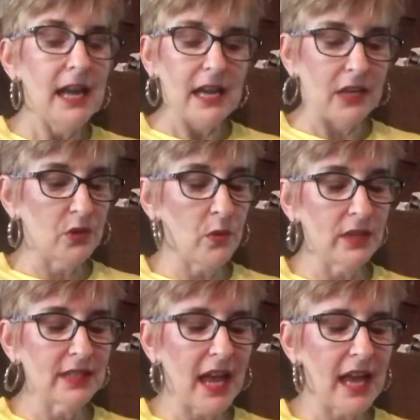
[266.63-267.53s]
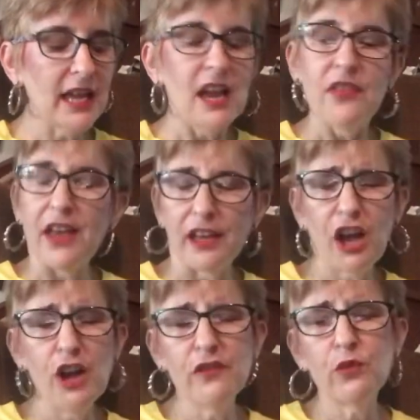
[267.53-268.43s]
is going to say that
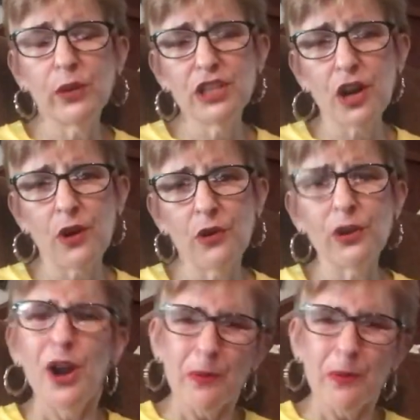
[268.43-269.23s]
COVID returned